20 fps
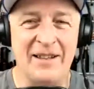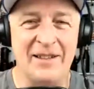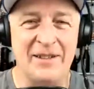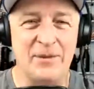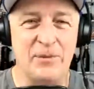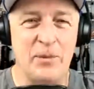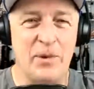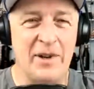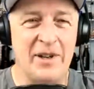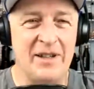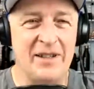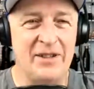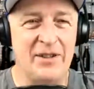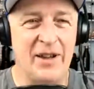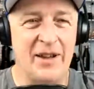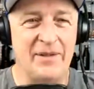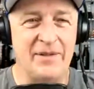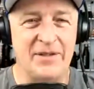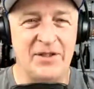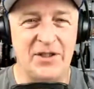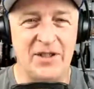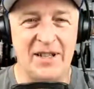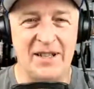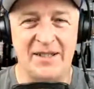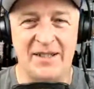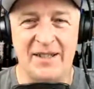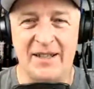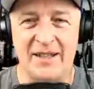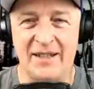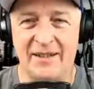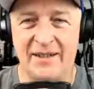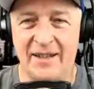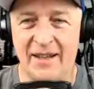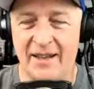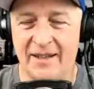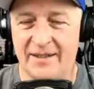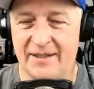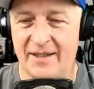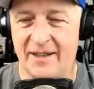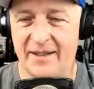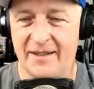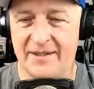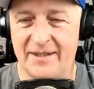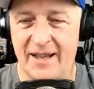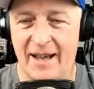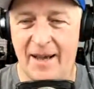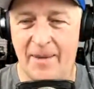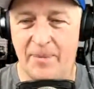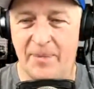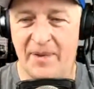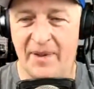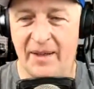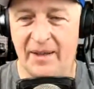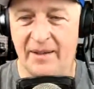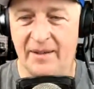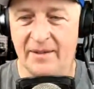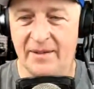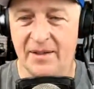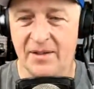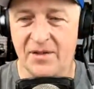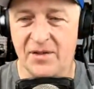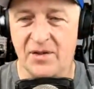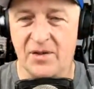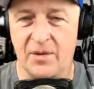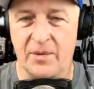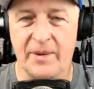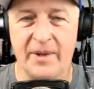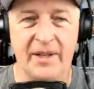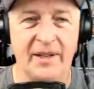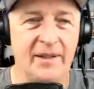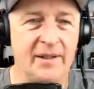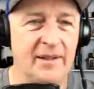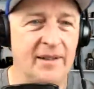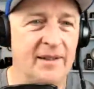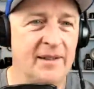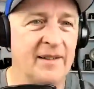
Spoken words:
What do you have? She has to hit that top thing, the screen.